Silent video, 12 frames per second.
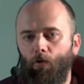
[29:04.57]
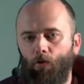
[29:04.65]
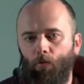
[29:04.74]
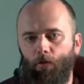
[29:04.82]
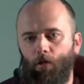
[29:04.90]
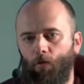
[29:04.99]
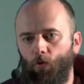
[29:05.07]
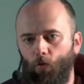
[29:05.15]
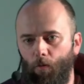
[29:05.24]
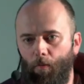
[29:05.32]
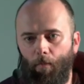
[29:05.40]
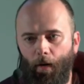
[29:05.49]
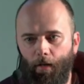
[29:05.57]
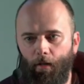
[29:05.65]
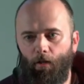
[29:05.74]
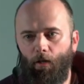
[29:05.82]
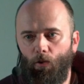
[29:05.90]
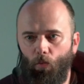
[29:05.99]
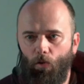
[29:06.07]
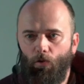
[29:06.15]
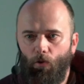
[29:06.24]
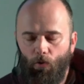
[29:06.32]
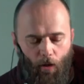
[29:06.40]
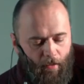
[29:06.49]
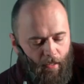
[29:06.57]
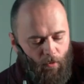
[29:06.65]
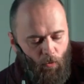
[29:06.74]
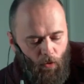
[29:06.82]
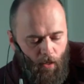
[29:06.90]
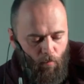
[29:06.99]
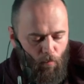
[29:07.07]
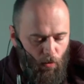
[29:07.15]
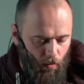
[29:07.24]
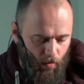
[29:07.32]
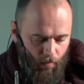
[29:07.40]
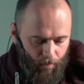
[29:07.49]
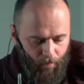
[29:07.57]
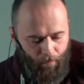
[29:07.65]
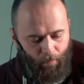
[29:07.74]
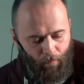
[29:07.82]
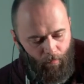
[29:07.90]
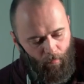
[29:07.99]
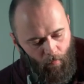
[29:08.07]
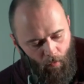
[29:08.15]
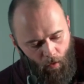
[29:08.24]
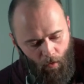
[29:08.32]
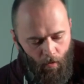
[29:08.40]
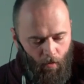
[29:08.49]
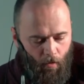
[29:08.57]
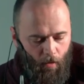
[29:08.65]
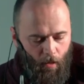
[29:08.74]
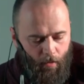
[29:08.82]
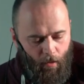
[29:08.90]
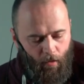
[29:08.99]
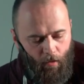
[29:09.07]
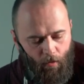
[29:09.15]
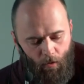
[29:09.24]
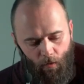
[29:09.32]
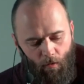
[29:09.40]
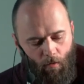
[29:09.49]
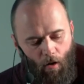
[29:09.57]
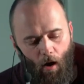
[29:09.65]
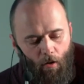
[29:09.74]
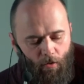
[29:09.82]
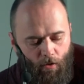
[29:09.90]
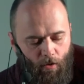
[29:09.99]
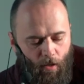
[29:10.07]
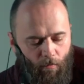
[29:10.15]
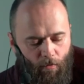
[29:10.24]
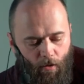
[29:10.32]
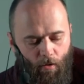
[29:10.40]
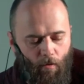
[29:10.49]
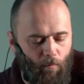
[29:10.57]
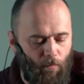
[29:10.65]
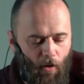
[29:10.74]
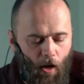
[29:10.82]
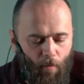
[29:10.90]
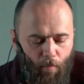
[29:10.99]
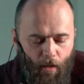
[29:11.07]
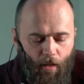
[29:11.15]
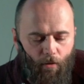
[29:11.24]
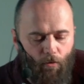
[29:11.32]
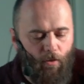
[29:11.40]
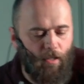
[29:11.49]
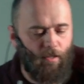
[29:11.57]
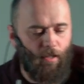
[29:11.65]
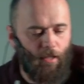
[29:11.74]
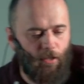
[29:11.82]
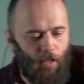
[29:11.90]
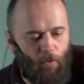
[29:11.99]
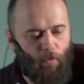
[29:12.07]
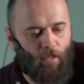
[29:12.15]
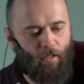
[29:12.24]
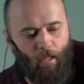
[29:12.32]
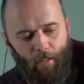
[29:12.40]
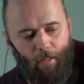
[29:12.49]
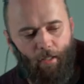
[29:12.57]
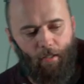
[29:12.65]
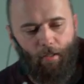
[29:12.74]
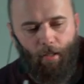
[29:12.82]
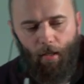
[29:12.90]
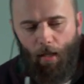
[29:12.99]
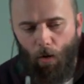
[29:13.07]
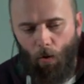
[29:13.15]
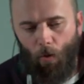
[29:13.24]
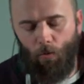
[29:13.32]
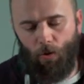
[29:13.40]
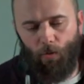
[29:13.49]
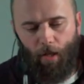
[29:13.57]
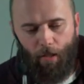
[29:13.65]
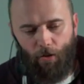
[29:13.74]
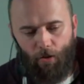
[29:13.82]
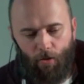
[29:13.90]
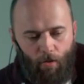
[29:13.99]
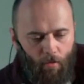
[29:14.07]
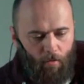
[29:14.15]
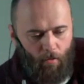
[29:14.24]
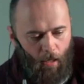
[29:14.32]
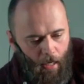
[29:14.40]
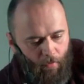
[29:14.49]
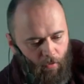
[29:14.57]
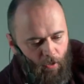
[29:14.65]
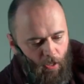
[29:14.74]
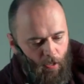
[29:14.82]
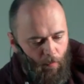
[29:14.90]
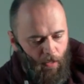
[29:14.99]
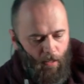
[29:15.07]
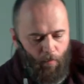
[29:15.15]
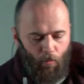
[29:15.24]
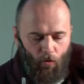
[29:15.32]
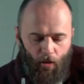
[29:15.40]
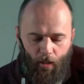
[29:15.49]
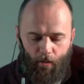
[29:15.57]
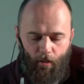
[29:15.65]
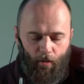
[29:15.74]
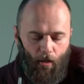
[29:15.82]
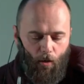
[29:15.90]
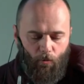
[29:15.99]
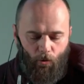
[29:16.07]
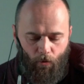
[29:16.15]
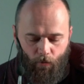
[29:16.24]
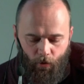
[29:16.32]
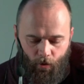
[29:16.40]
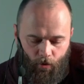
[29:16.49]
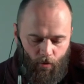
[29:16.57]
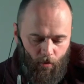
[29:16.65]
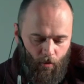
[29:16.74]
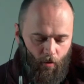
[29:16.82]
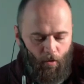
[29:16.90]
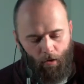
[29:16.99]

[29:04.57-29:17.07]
So if it's a UDP packet, it will not get into that block. And then it asks if the IP.destination address is in the allow host range and the TCP port is in the allowed services.